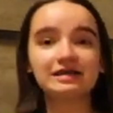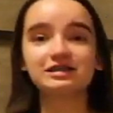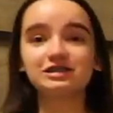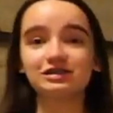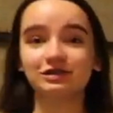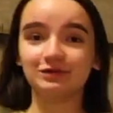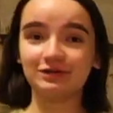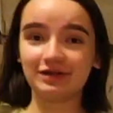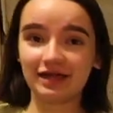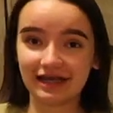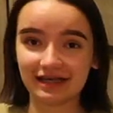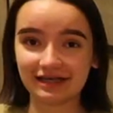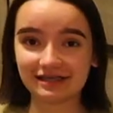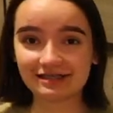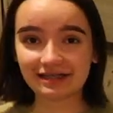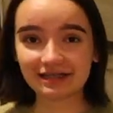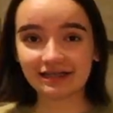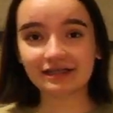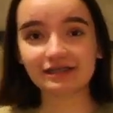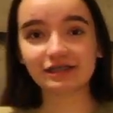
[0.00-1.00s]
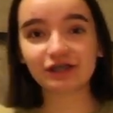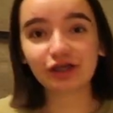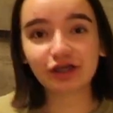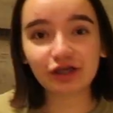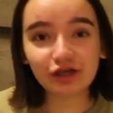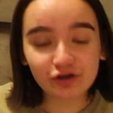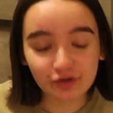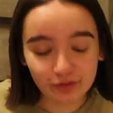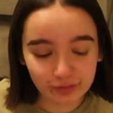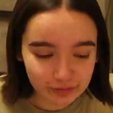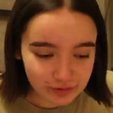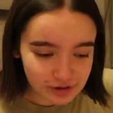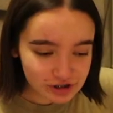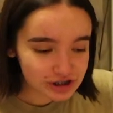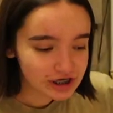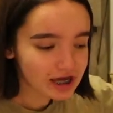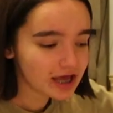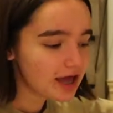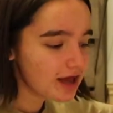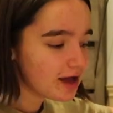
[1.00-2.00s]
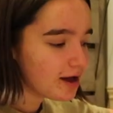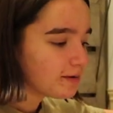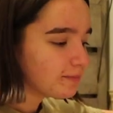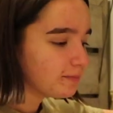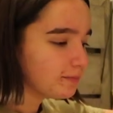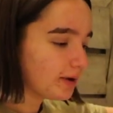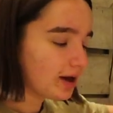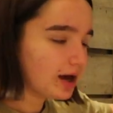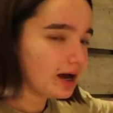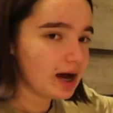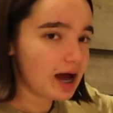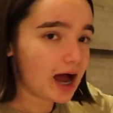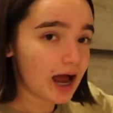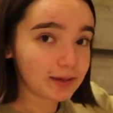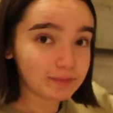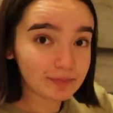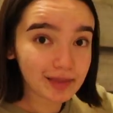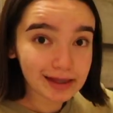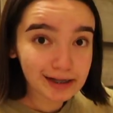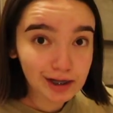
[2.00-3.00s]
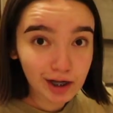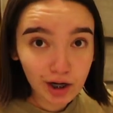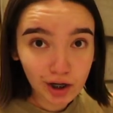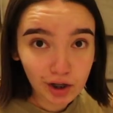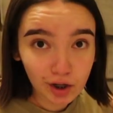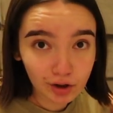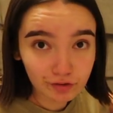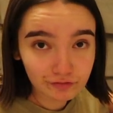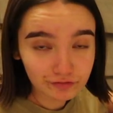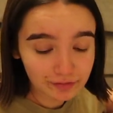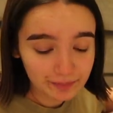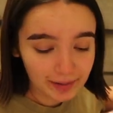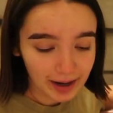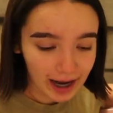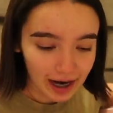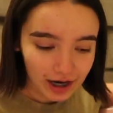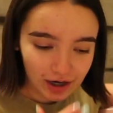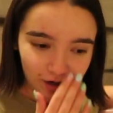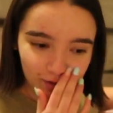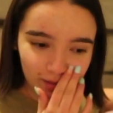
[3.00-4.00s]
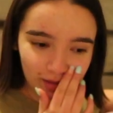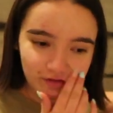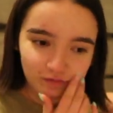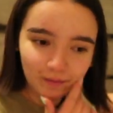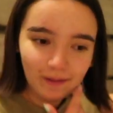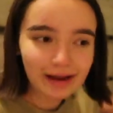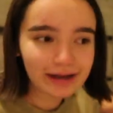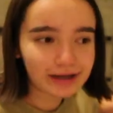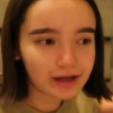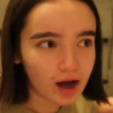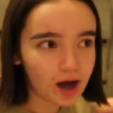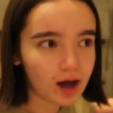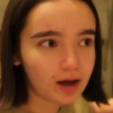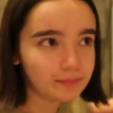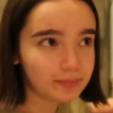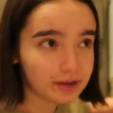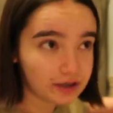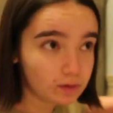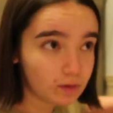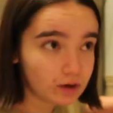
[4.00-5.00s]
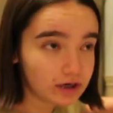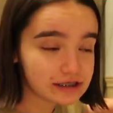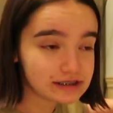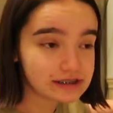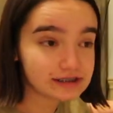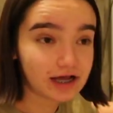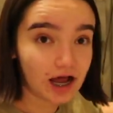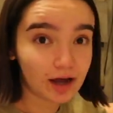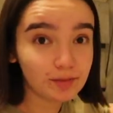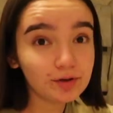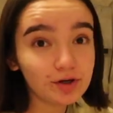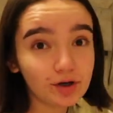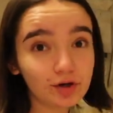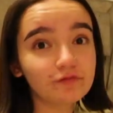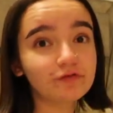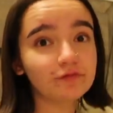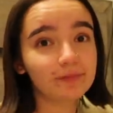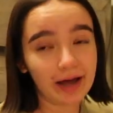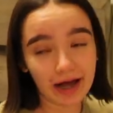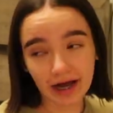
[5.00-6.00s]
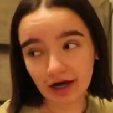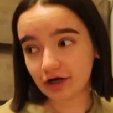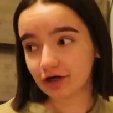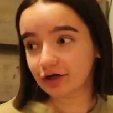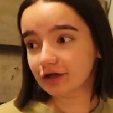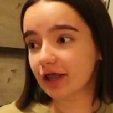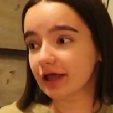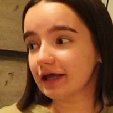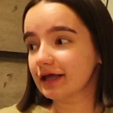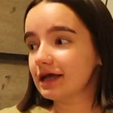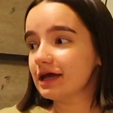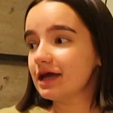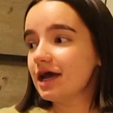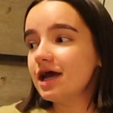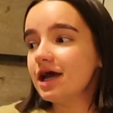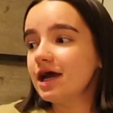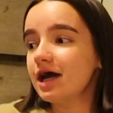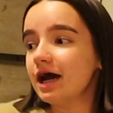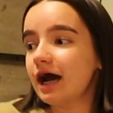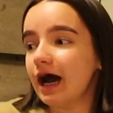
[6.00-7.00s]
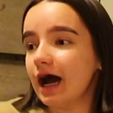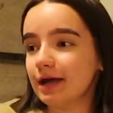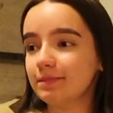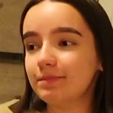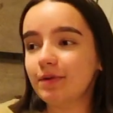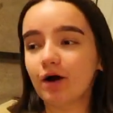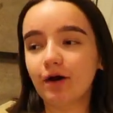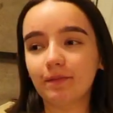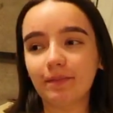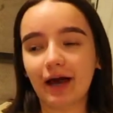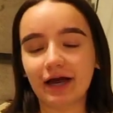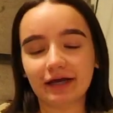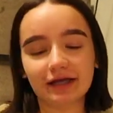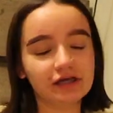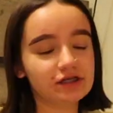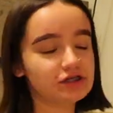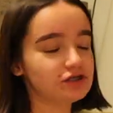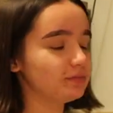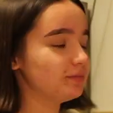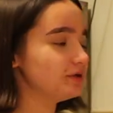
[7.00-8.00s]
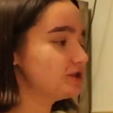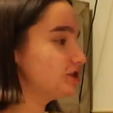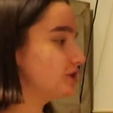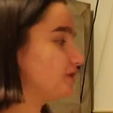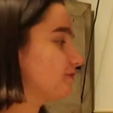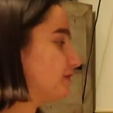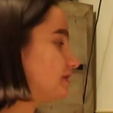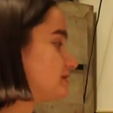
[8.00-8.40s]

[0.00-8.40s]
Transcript: suitcase. It is huge, but I'm like an overpacker. That's why I got a big one, is because I'm an overpacker. Like, I'm packing so much stuff